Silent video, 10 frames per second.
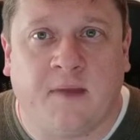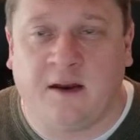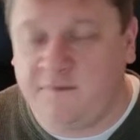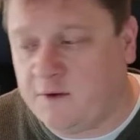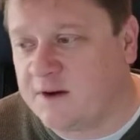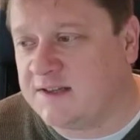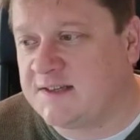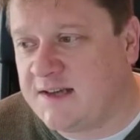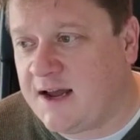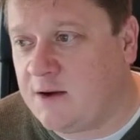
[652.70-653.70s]
And if you can
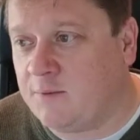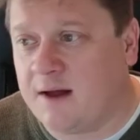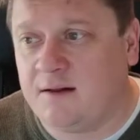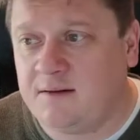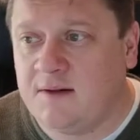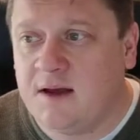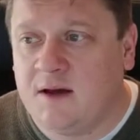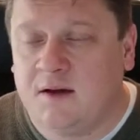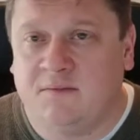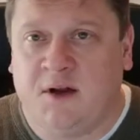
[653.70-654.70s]
say, well,
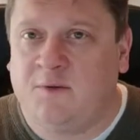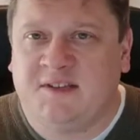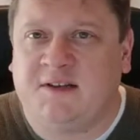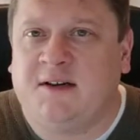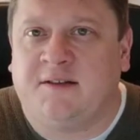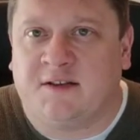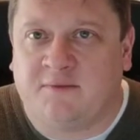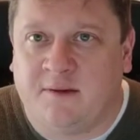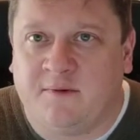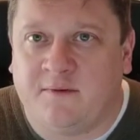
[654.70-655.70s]
no one's done it
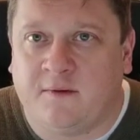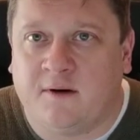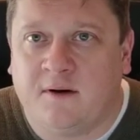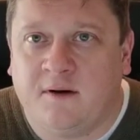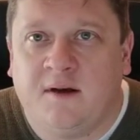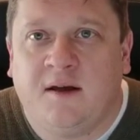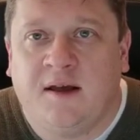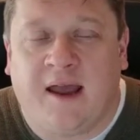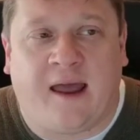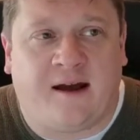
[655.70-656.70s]
this way before.
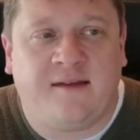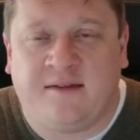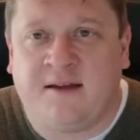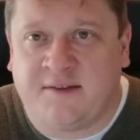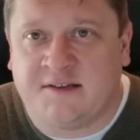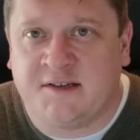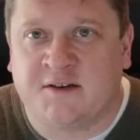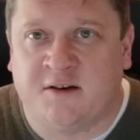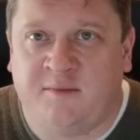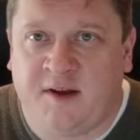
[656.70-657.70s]
And I think this
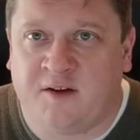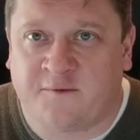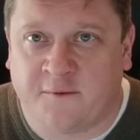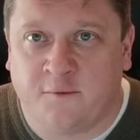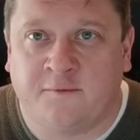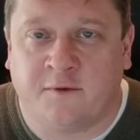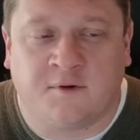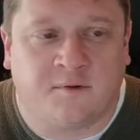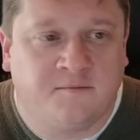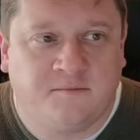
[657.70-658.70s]
is going to be a
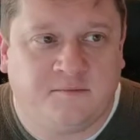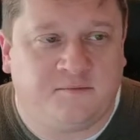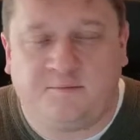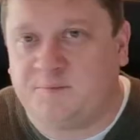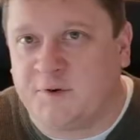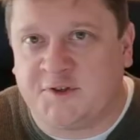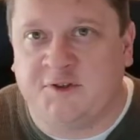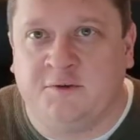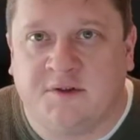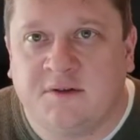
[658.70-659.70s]
fruitful
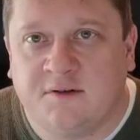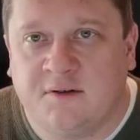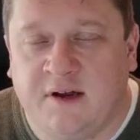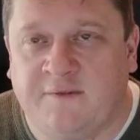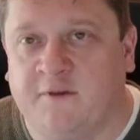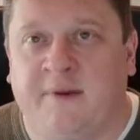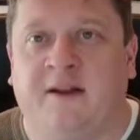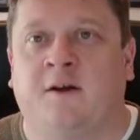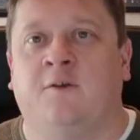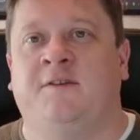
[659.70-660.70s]
pursuit for me
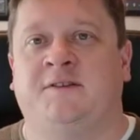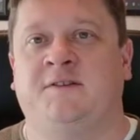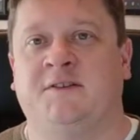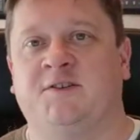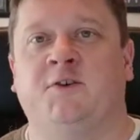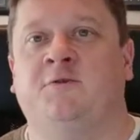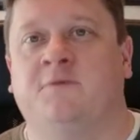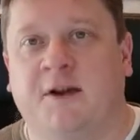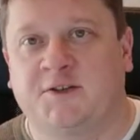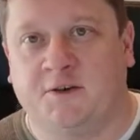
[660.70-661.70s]
to go this this new
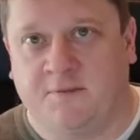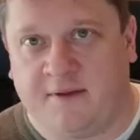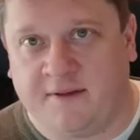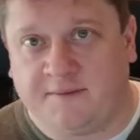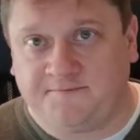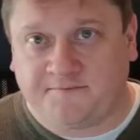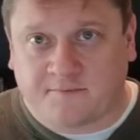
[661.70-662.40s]
direction with it.